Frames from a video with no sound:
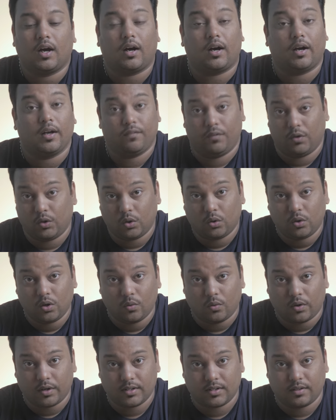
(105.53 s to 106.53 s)
Uh, if you don't
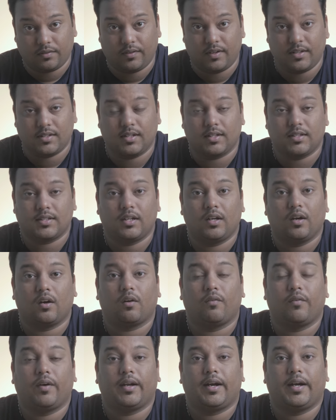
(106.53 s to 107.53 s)
know what is a V sixty
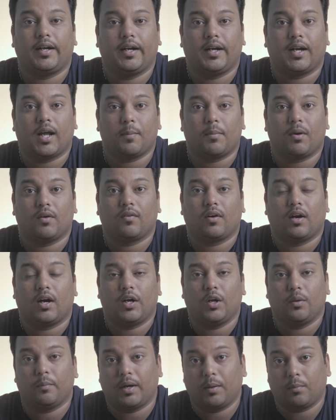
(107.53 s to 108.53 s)
or a V ninety type of
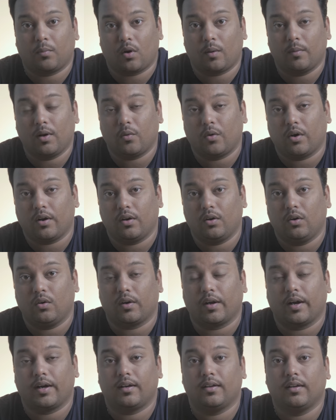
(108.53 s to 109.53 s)
card, you might probably want to
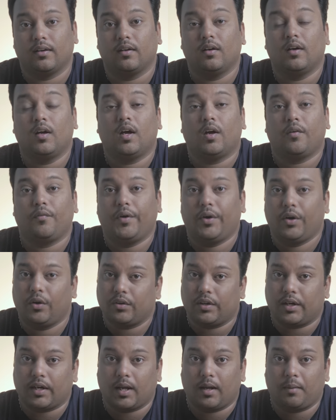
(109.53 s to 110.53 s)
look at the
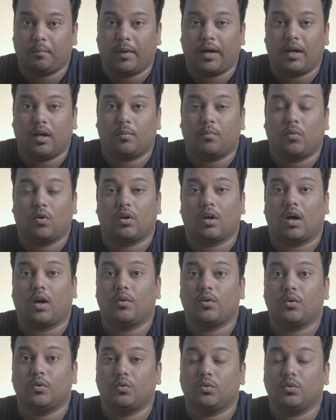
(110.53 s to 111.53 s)
video that I made about
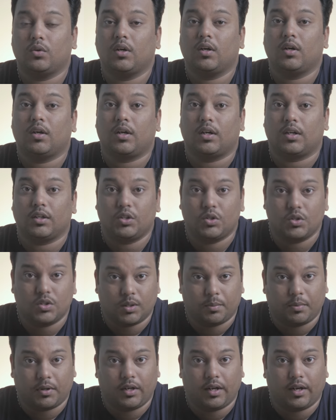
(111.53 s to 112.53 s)
how to uh,
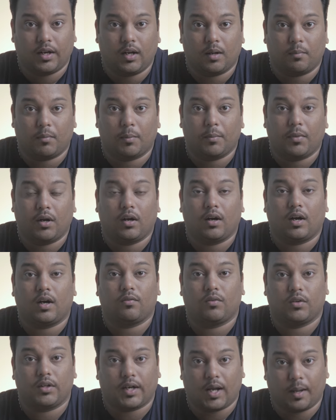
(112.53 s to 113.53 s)
choose a particular memory
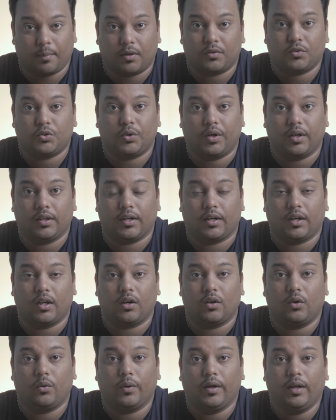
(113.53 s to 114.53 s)
card for the type of shooting that
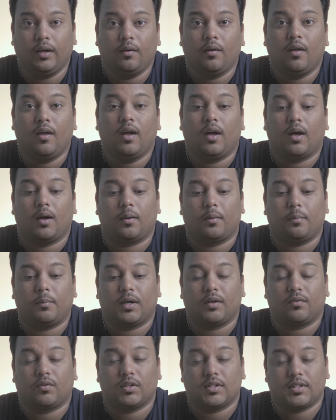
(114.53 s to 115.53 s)
you're doing. Uh,
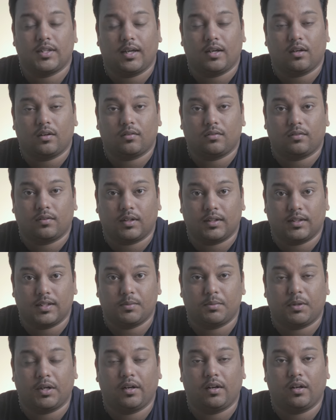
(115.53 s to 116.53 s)
but for the sake of uh,
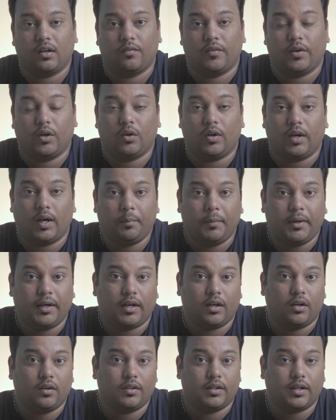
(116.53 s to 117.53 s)
this particular video, let me
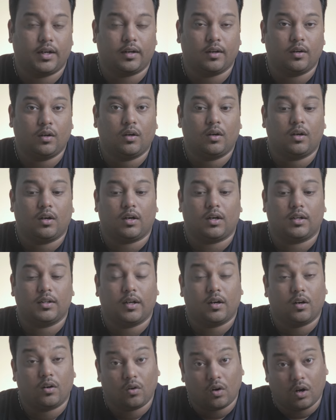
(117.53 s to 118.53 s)
tell you that uh,
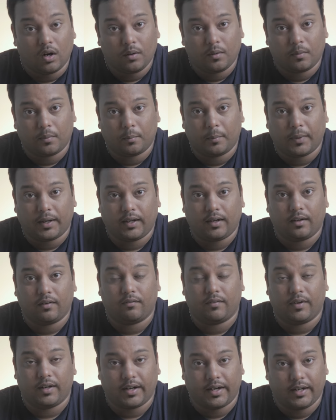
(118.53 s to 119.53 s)
there are not
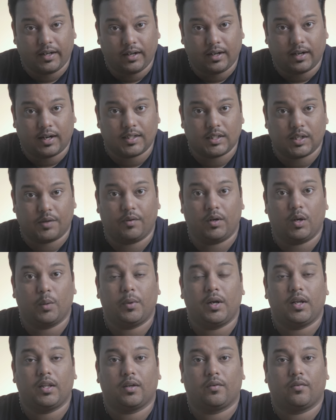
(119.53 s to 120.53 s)
many V ninety cards
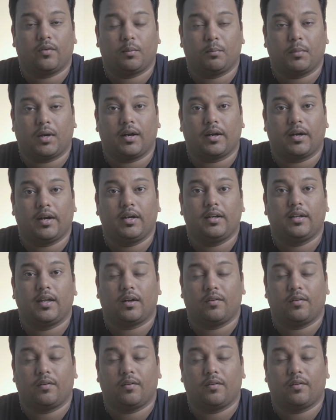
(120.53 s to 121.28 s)
available in the market.